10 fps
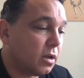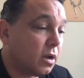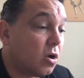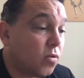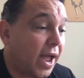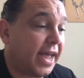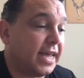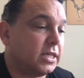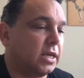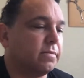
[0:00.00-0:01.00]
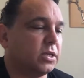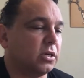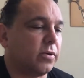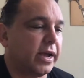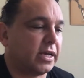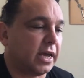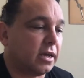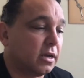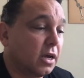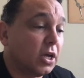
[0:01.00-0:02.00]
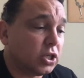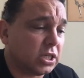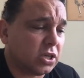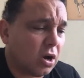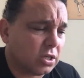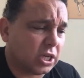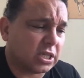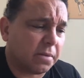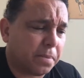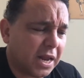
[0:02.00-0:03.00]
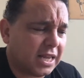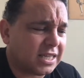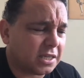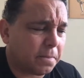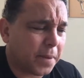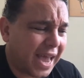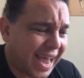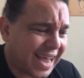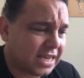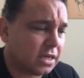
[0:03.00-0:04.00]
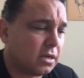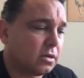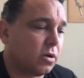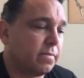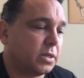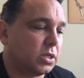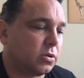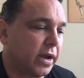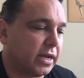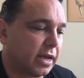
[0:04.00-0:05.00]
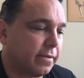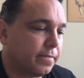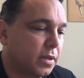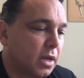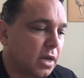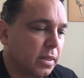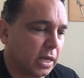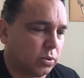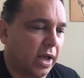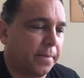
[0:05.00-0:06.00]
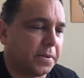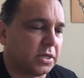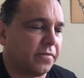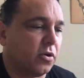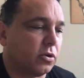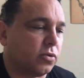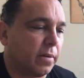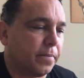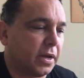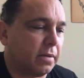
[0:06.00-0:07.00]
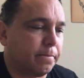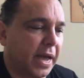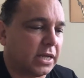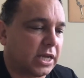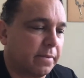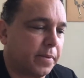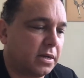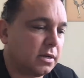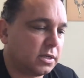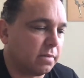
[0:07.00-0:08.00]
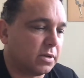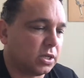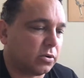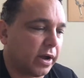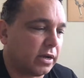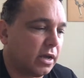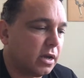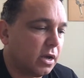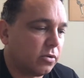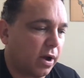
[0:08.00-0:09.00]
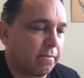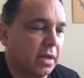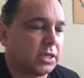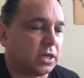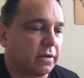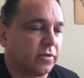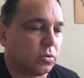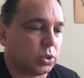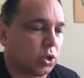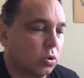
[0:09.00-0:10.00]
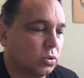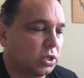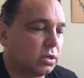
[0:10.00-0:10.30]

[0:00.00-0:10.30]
Hooray, said Mr. Cranky. She's gone. She's completely disappeared, cried Mrs. Cranky. That's what happens if you're grumpy and bad-tempered, said Mr. Cranky. Great medicine of yours, George.